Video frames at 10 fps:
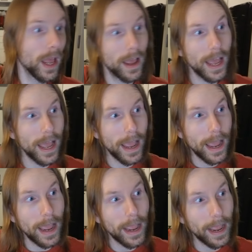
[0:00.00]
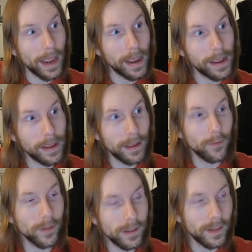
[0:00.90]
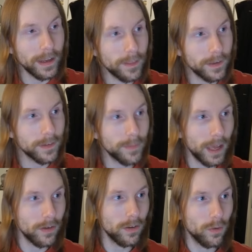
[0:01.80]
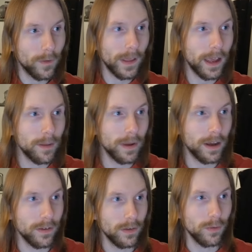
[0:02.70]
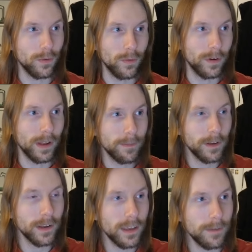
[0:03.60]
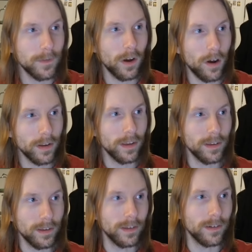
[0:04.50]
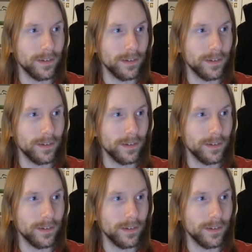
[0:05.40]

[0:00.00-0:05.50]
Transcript: hey, I really like this about you and that about you, and I'm gonna keep talking